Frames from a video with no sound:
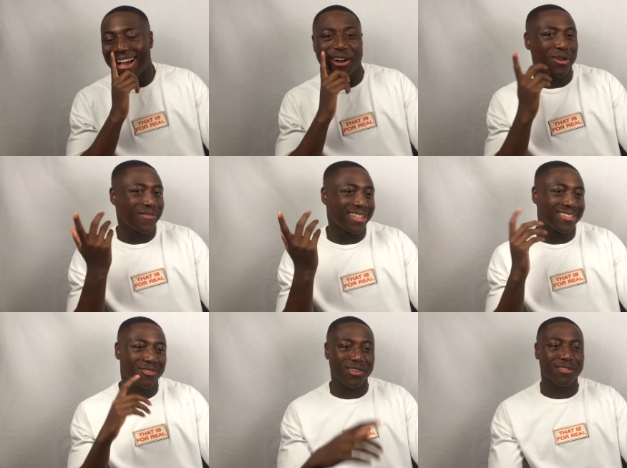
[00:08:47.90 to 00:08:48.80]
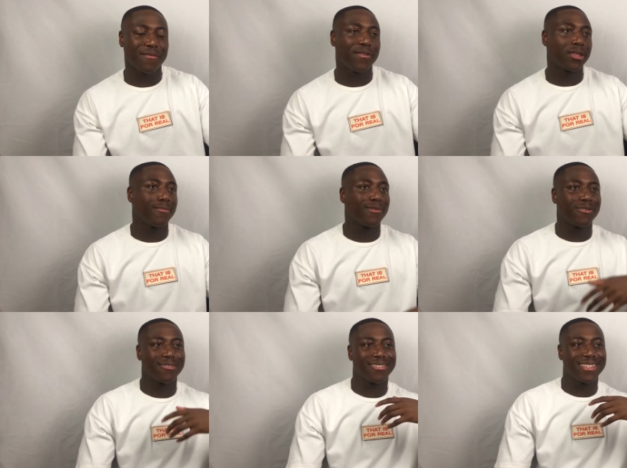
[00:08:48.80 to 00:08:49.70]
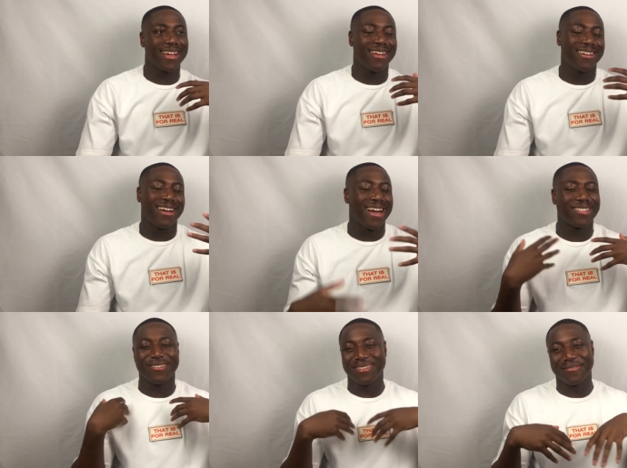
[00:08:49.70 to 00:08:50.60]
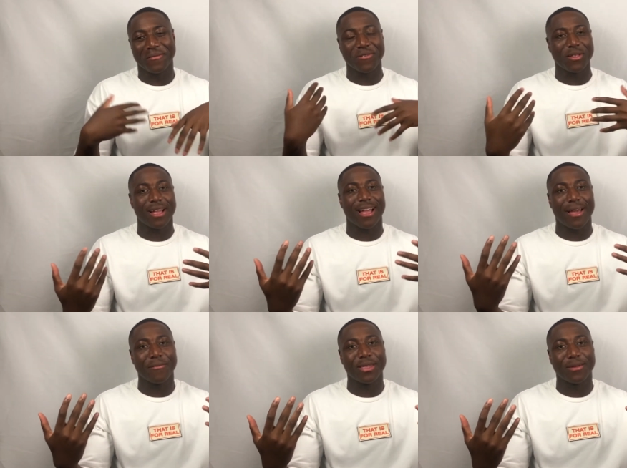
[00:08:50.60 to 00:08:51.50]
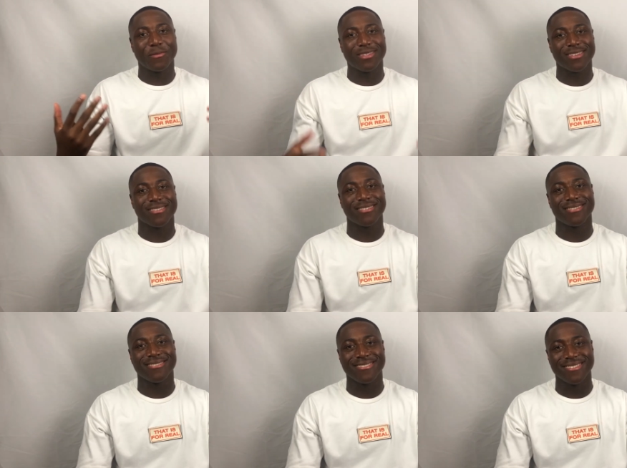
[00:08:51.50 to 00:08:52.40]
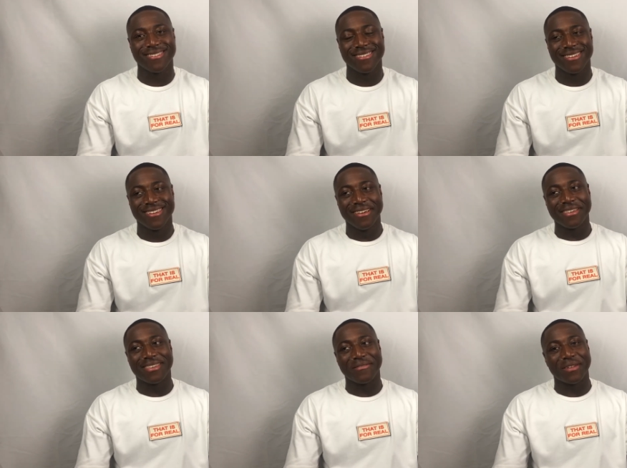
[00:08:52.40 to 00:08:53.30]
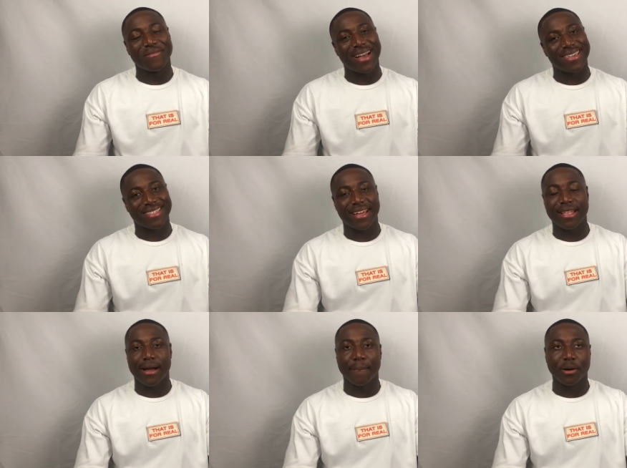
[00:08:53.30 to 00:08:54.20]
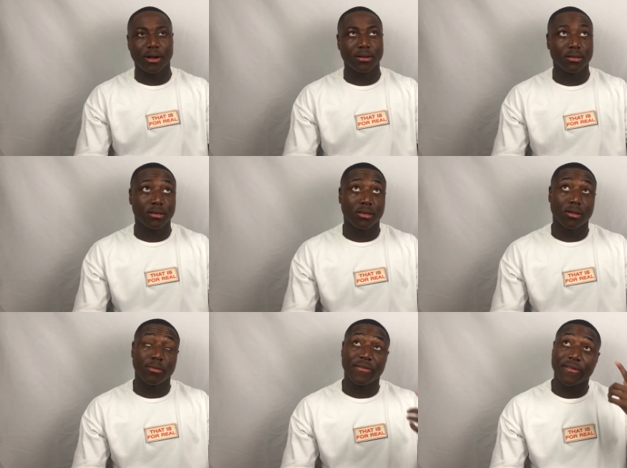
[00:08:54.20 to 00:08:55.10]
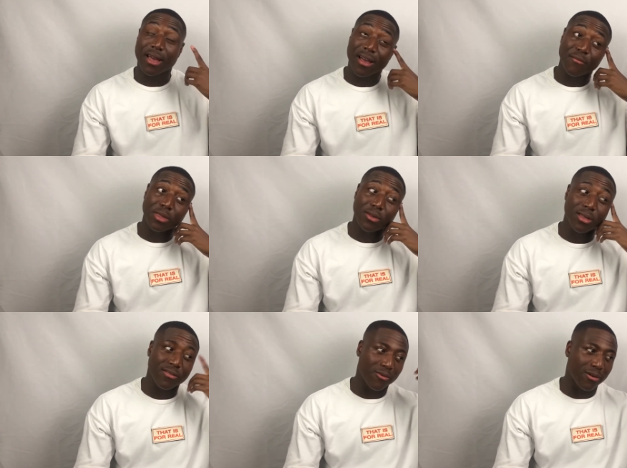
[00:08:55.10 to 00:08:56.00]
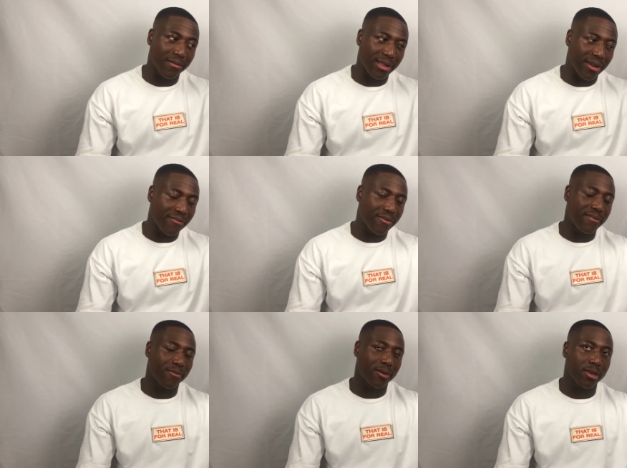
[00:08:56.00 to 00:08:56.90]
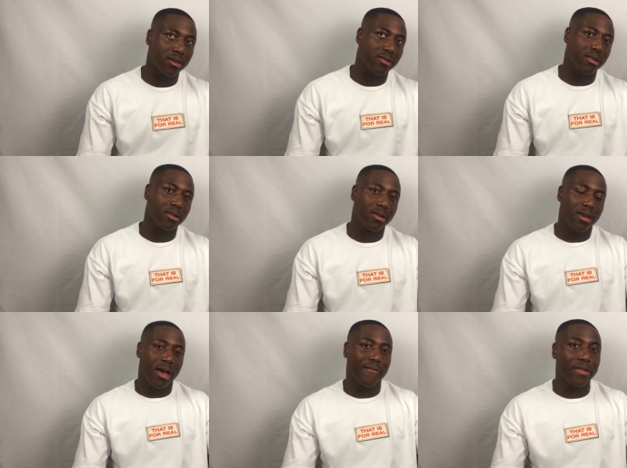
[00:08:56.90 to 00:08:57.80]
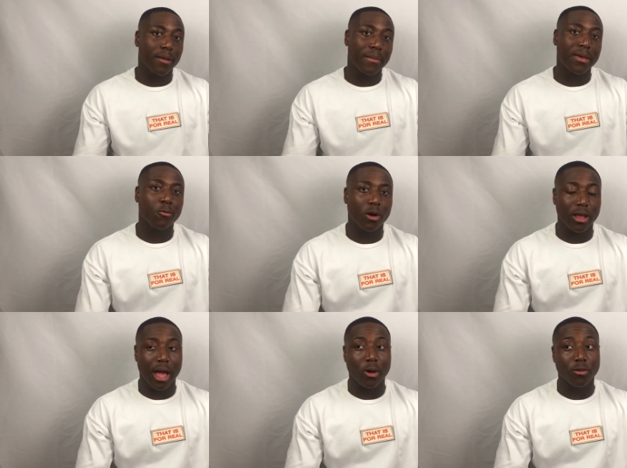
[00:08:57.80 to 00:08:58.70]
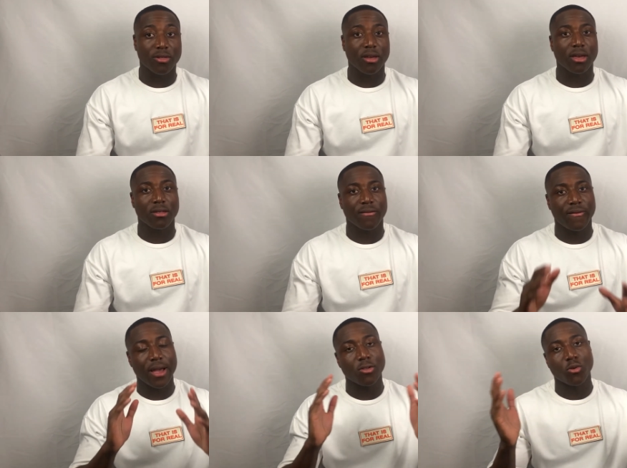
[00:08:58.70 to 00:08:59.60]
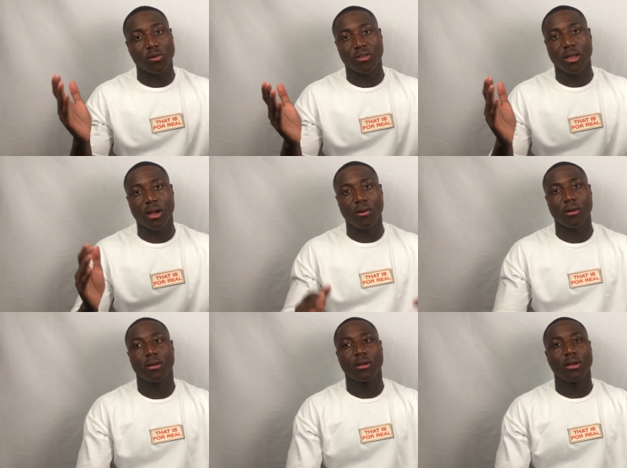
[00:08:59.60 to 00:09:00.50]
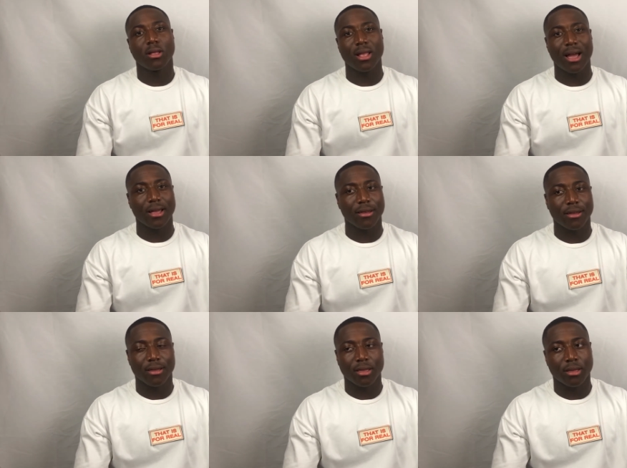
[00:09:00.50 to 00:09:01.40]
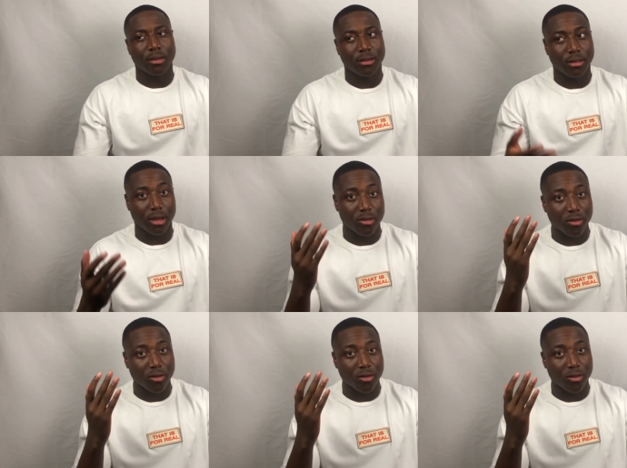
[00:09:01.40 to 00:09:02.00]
I always find this question funny because like I don't even feel like I'm in a position to give advice like that, but to be fair, I've been doing this for like 3-4 years, and I think the main one I would say is find your style. Like there's